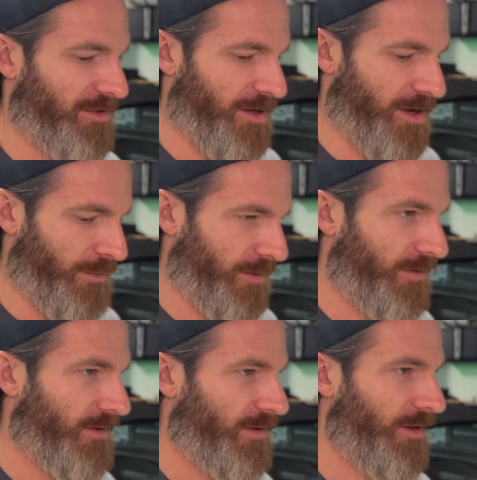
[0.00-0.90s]
this
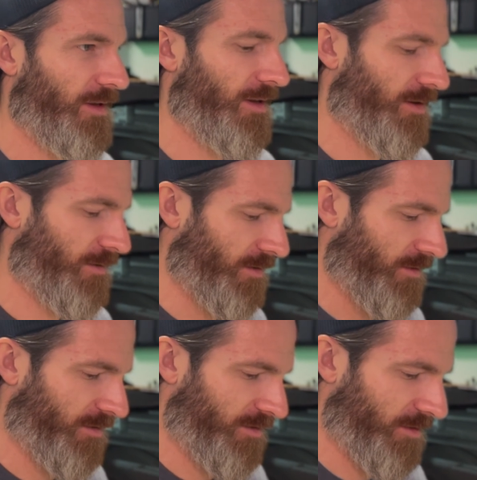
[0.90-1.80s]
up.
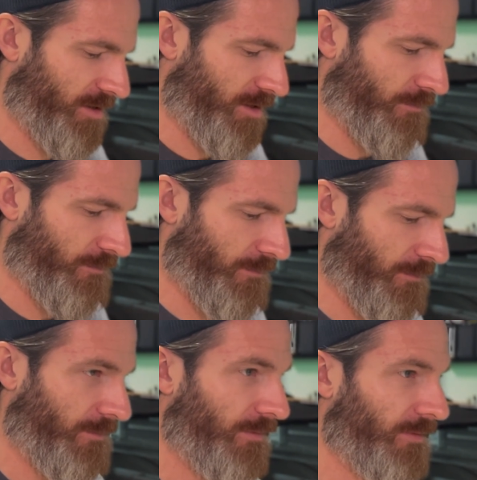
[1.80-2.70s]
Equals sum